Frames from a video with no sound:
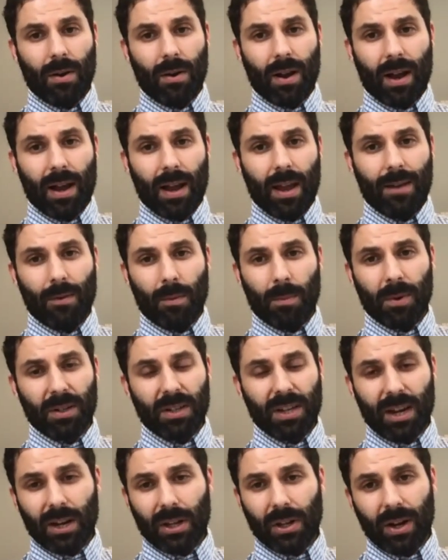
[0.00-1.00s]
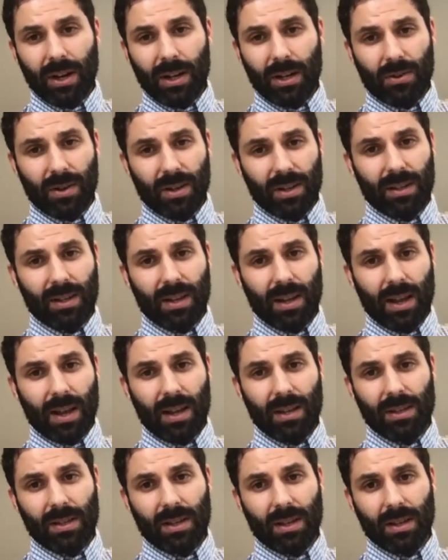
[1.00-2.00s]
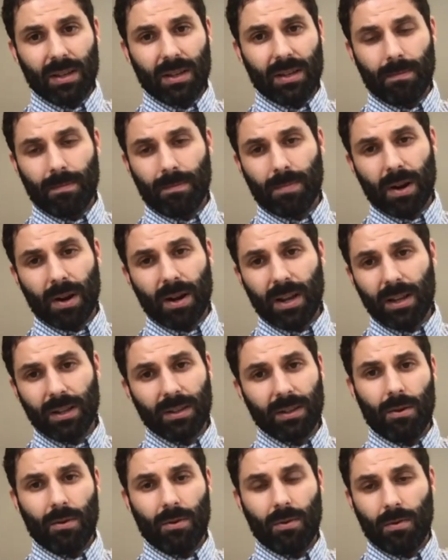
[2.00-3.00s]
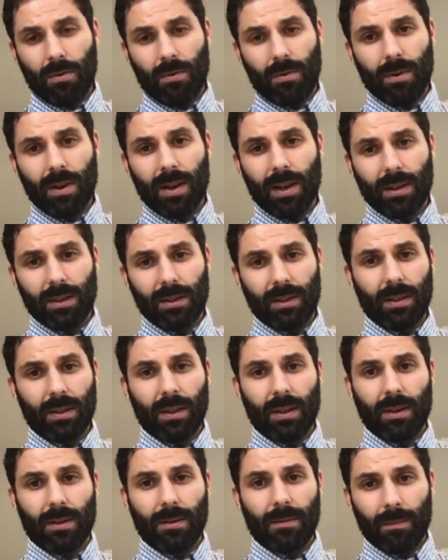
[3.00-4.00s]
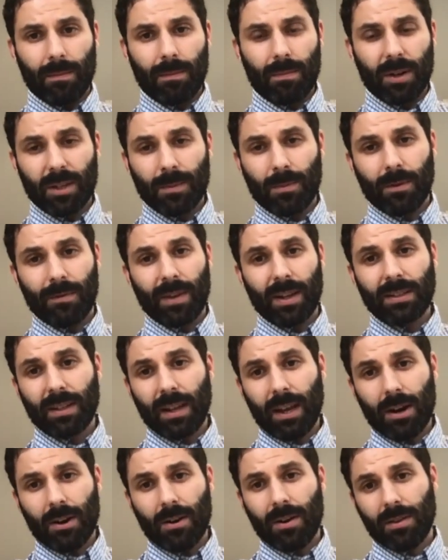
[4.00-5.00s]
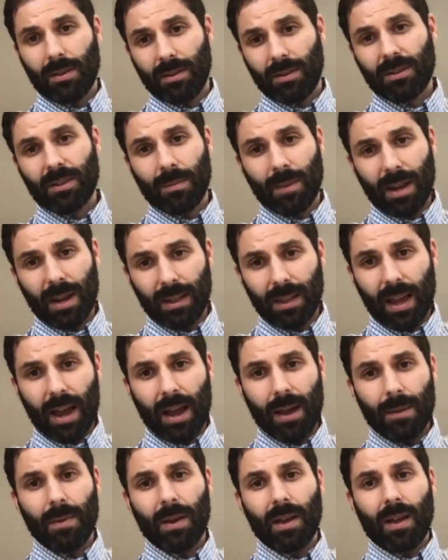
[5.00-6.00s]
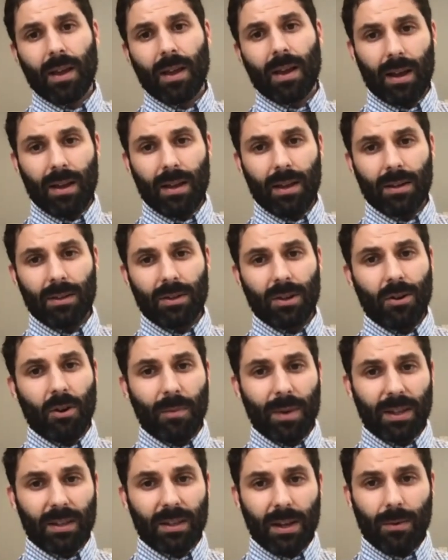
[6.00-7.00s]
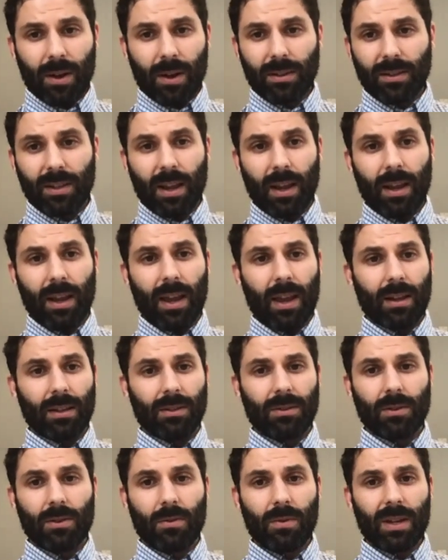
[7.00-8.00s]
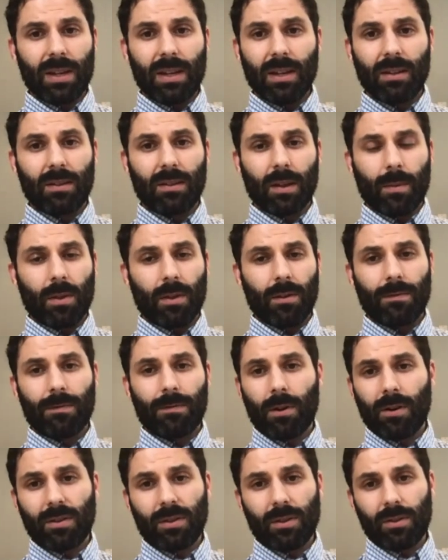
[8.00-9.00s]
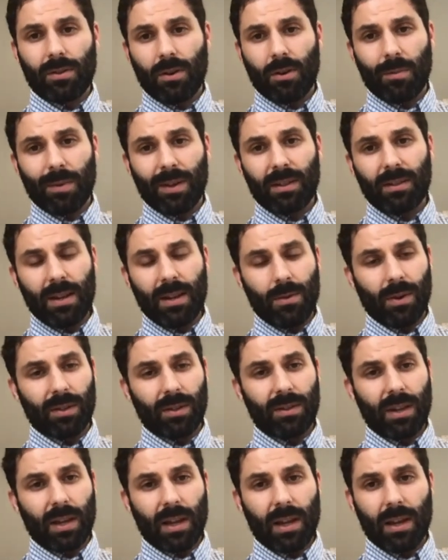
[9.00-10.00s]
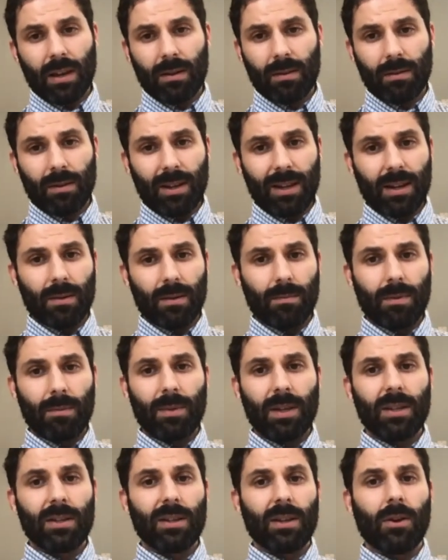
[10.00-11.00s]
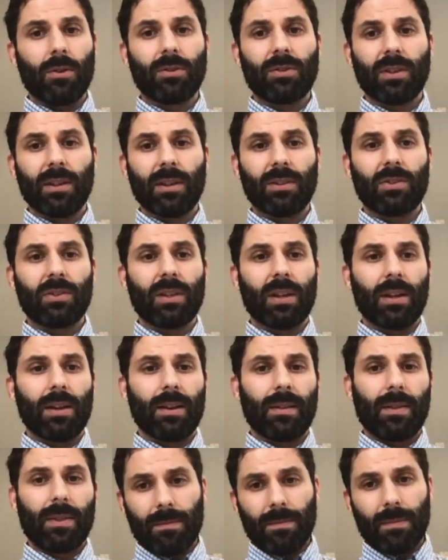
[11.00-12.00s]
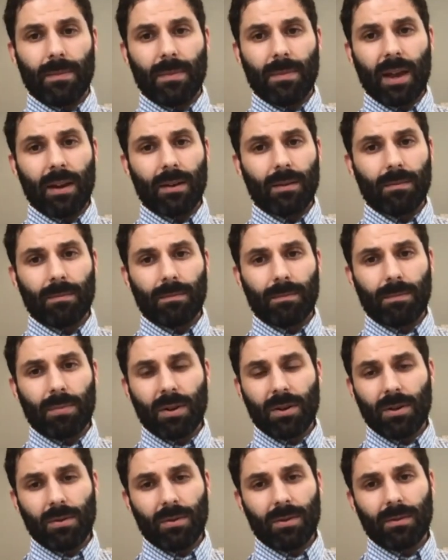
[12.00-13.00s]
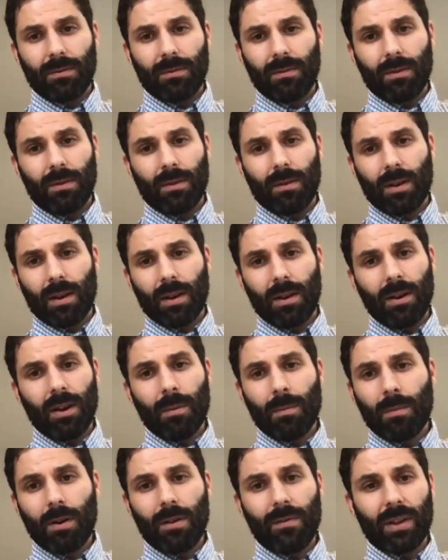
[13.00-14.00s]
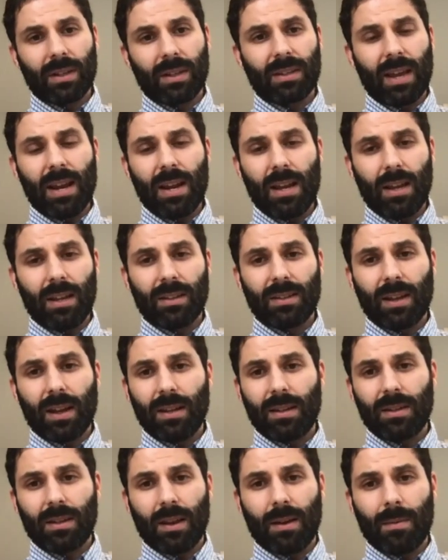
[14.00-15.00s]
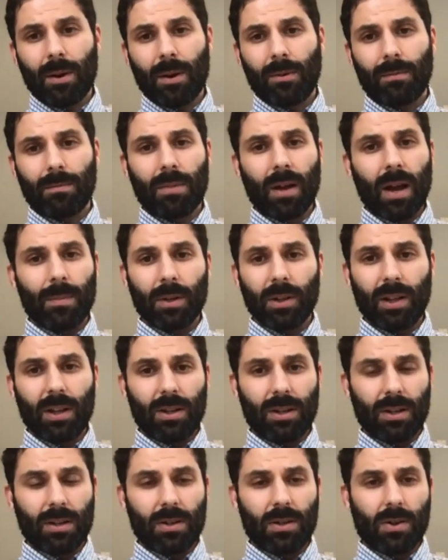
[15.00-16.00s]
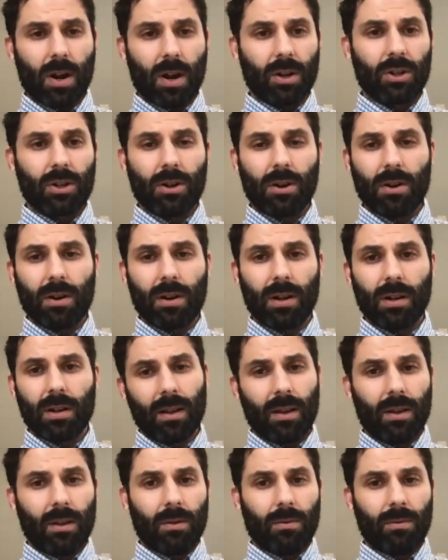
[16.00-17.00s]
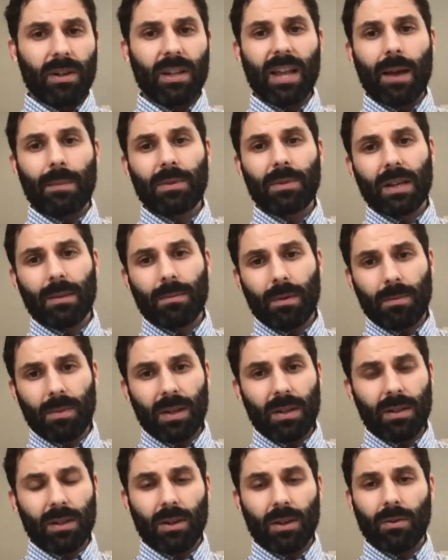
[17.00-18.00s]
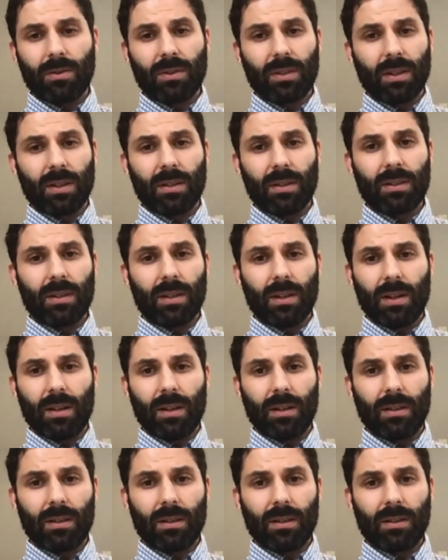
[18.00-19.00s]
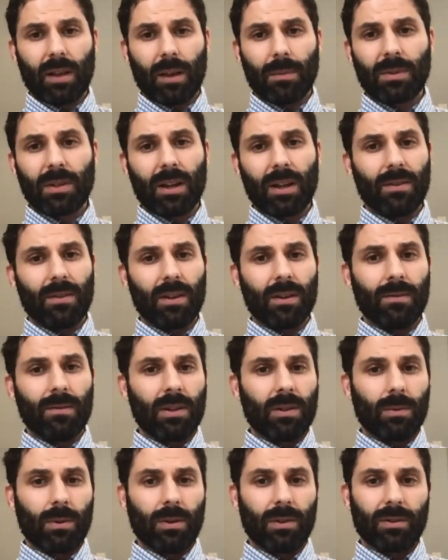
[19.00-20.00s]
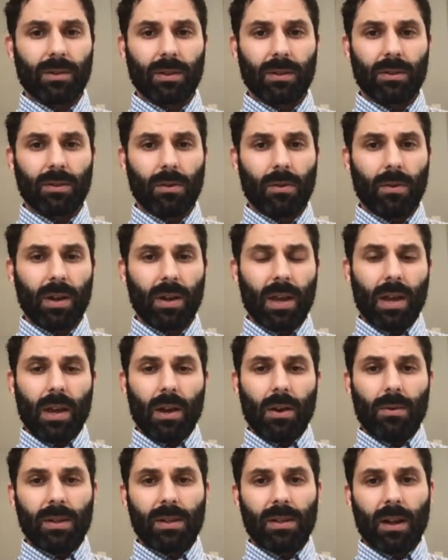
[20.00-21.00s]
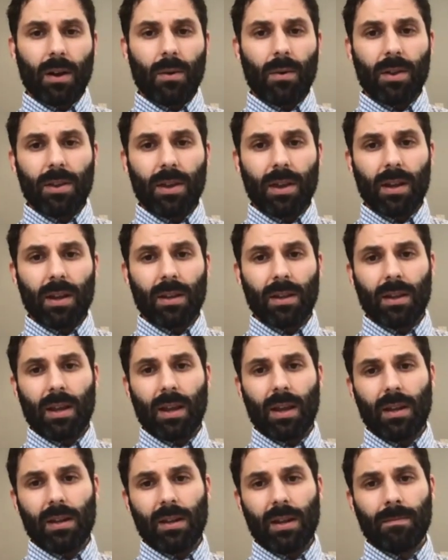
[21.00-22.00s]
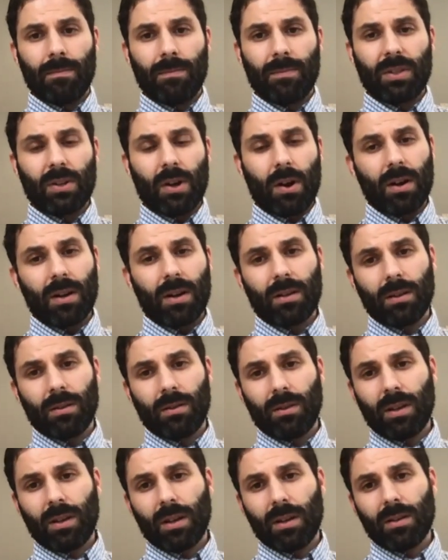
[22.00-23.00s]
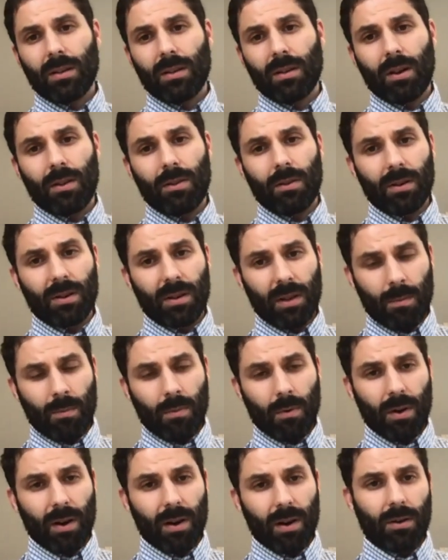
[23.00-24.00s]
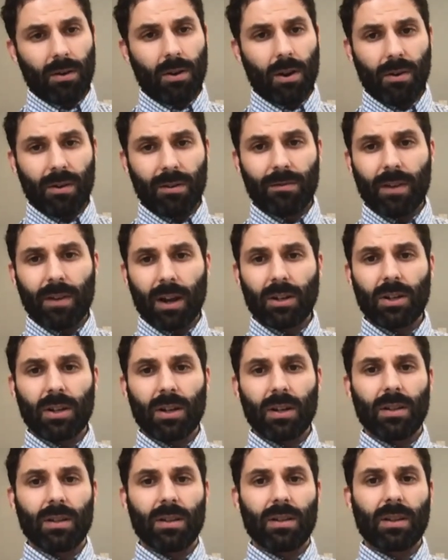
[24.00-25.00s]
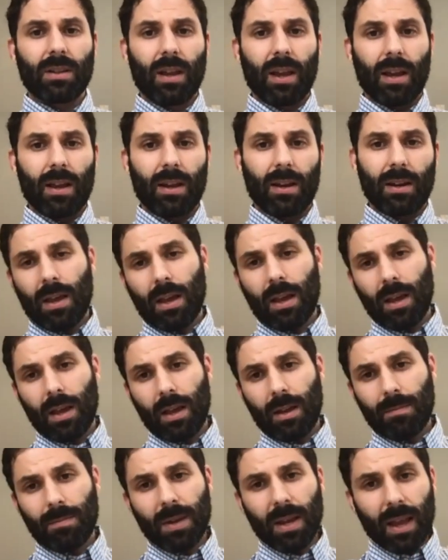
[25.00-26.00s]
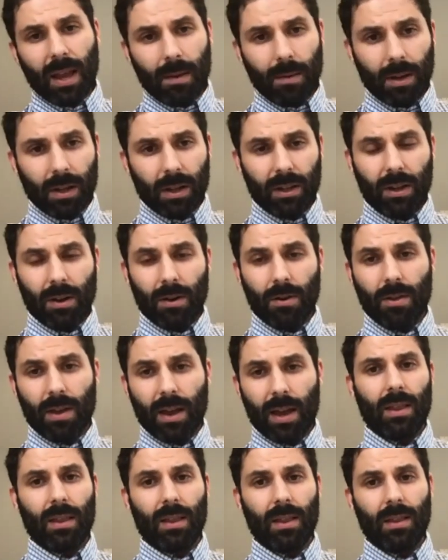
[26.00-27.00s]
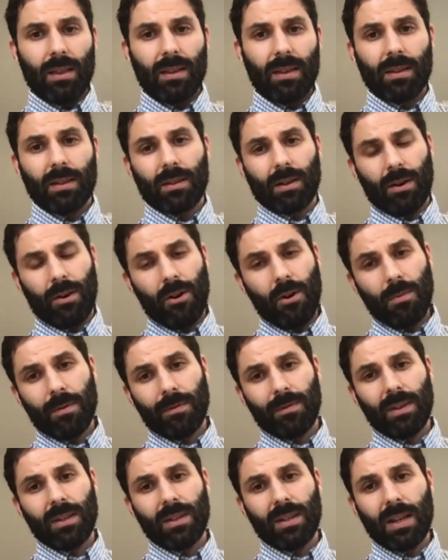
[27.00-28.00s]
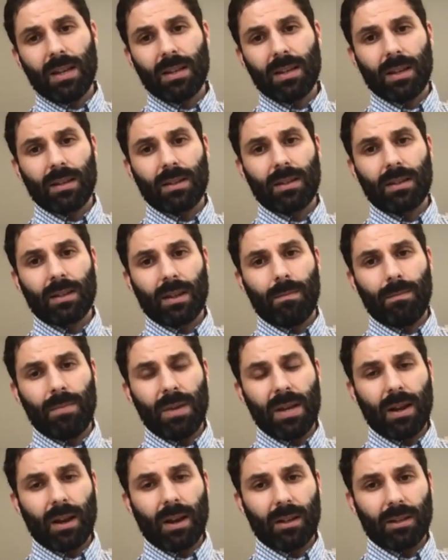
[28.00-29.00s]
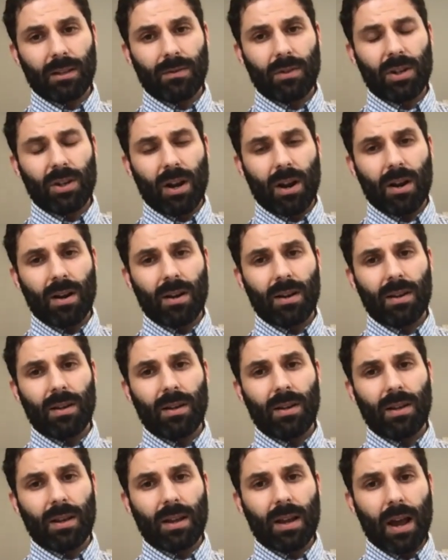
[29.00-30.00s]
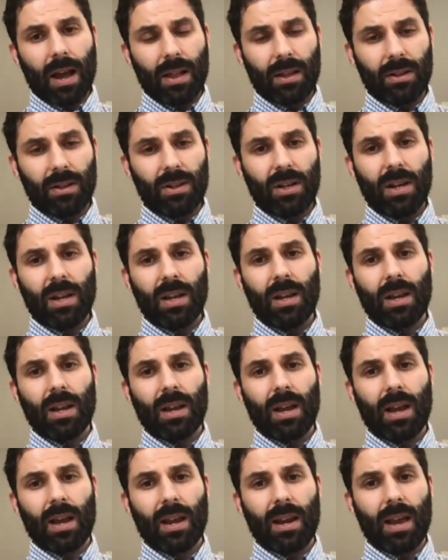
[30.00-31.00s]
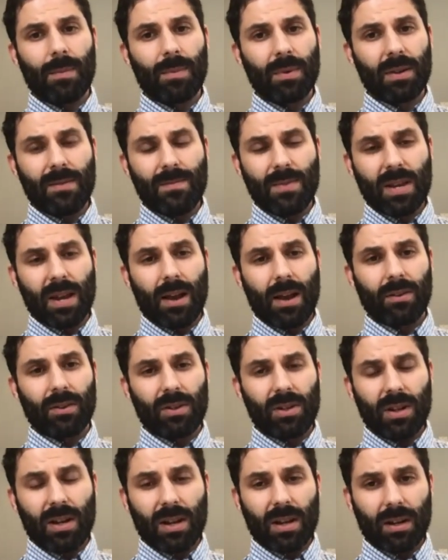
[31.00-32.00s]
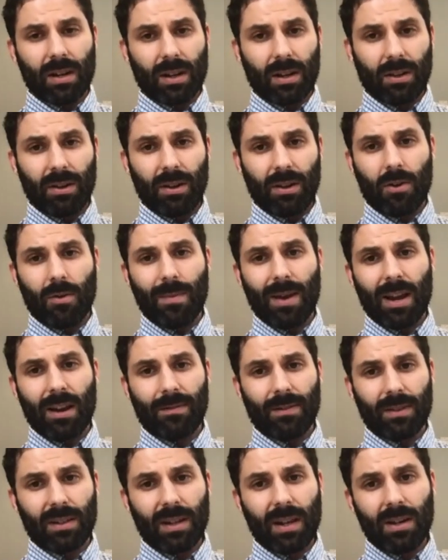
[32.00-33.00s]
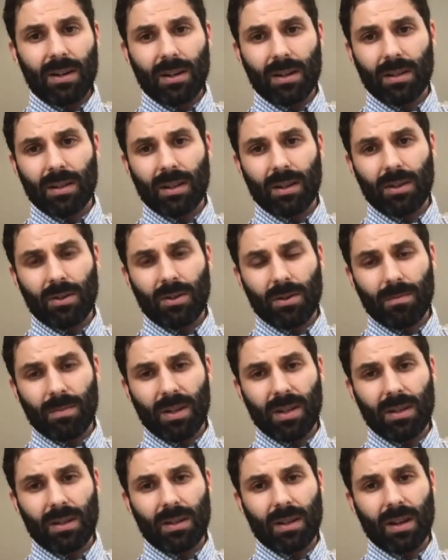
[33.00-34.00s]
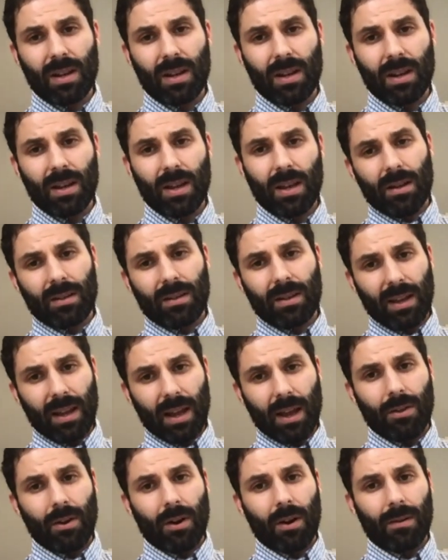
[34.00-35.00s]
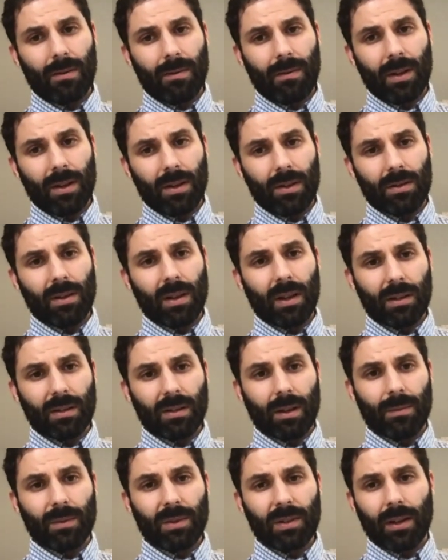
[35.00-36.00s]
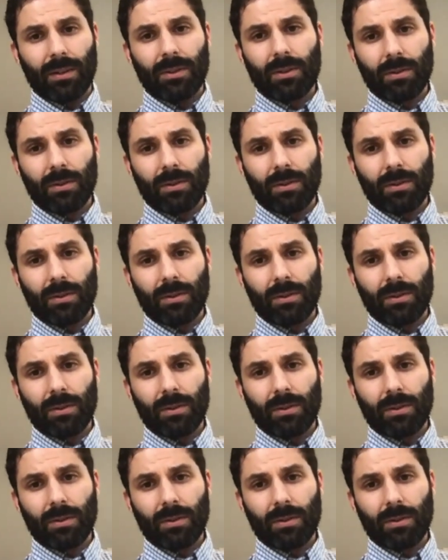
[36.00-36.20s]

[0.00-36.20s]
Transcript: I have a particular interest, as does Paris, who is the principal investigator in the Sabeti lab, in genomic sequencing. And so we did some of the first genomic sequencing in babesiosis, and that produced a number of exciting insights about population structure and relapsing babesiosis in a subset of individuals. So we stuck with it and then started to look into other tick-borne co-infections. And it became clear that this is a group of diseases because of shared ecology and epidemiology and clinical manifestations that should be studied together in some sense.